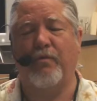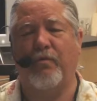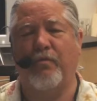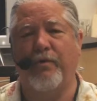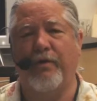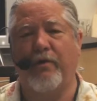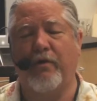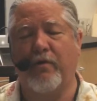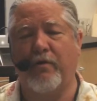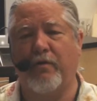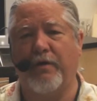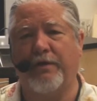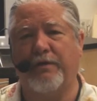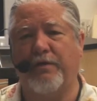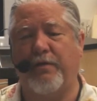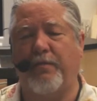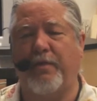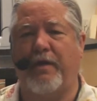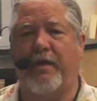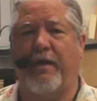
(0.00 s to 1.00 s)
We're going
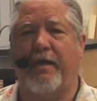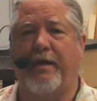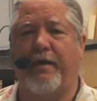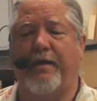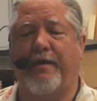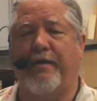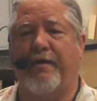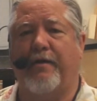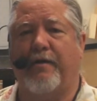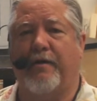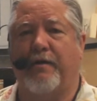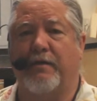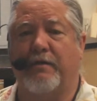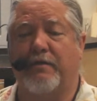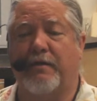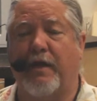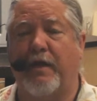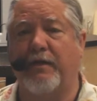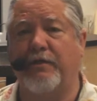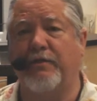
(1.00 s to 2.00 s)
to begin our
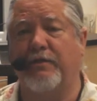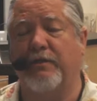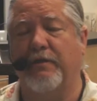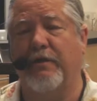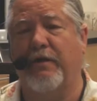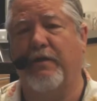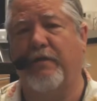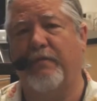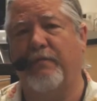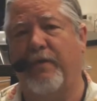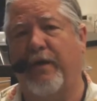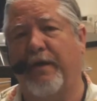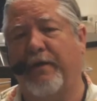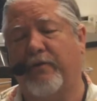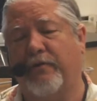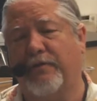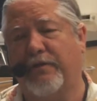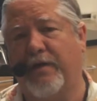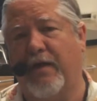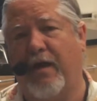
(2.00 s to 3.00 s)
discussion of
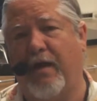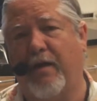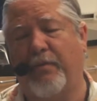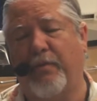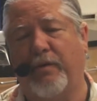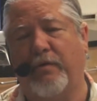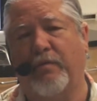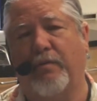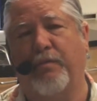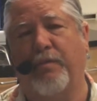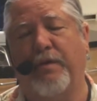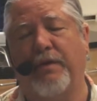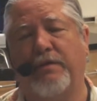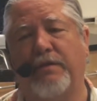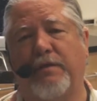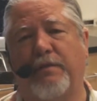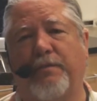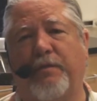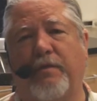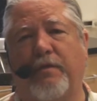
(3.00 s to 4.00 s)
microscopical
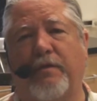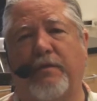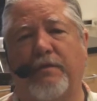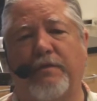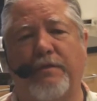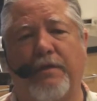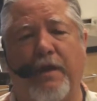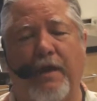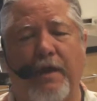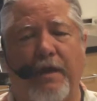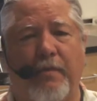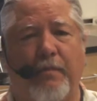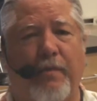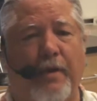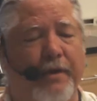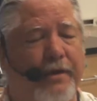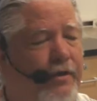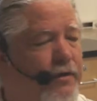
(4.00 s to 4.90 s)
principles by